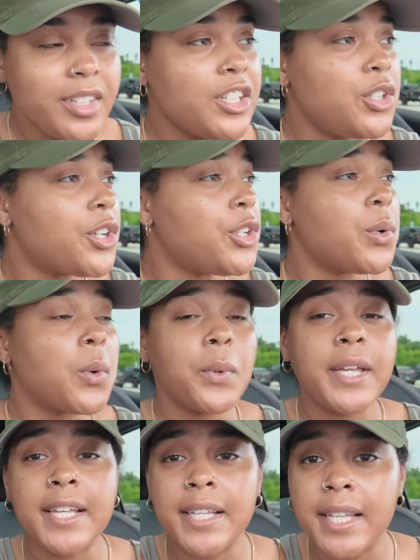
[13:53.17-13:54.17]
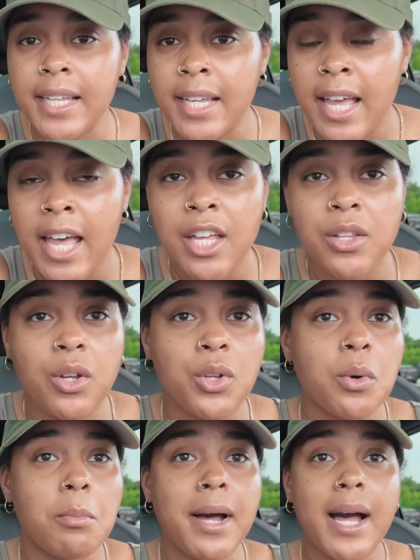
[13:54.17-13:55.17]
You could do it weekly, you could
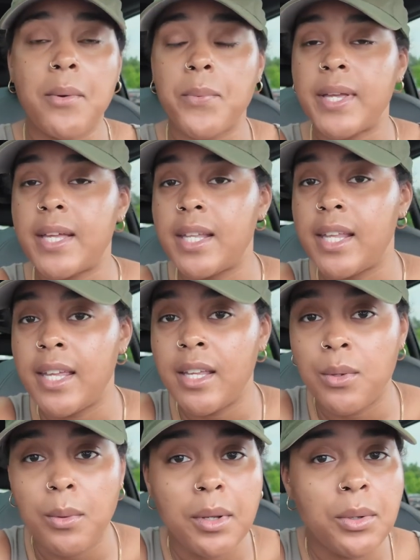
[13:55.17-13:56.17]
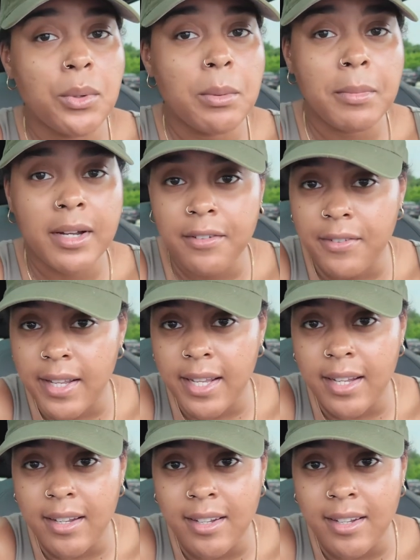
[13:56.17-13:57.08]
do it bi-weekly, you could do it monthly.